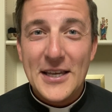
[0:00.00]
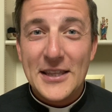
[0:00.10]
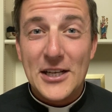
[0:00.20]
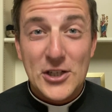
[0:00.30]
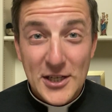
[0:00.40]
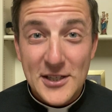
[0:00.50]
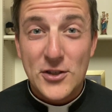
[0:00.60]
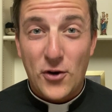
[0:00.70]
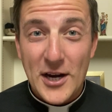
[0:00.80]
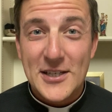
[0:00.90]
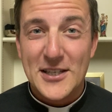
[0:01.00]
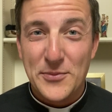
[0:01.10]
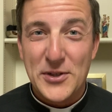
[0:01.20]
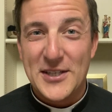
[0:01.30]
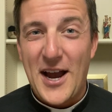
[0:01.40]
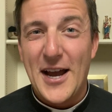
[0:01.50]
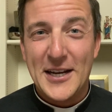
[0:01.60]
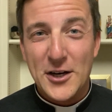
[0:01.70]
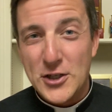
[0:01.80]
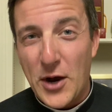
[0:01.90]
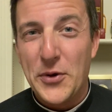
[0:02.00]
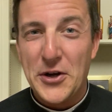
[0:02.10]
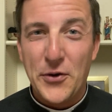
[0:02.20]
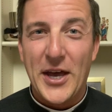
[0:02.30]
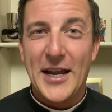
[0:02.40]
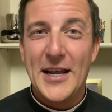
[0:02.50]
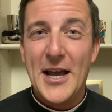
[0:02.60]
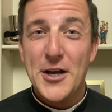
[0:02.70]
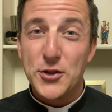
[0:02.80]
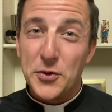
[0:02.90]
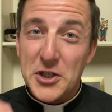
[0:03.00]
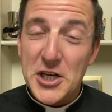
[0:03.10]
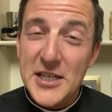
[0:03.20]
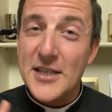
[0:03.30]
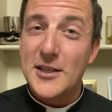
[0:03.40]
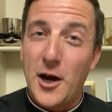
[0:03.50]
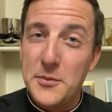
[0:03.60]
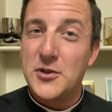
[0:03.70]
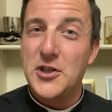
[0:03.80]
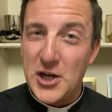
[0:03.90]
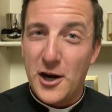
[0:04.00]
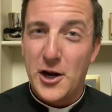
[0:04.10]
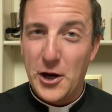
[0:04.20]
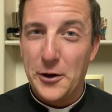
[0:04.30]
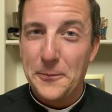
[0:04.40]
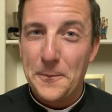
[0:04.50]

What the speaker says: That Jesus Christ is the Messiah. And here's how we know that. So when Jesus comes to Jericho,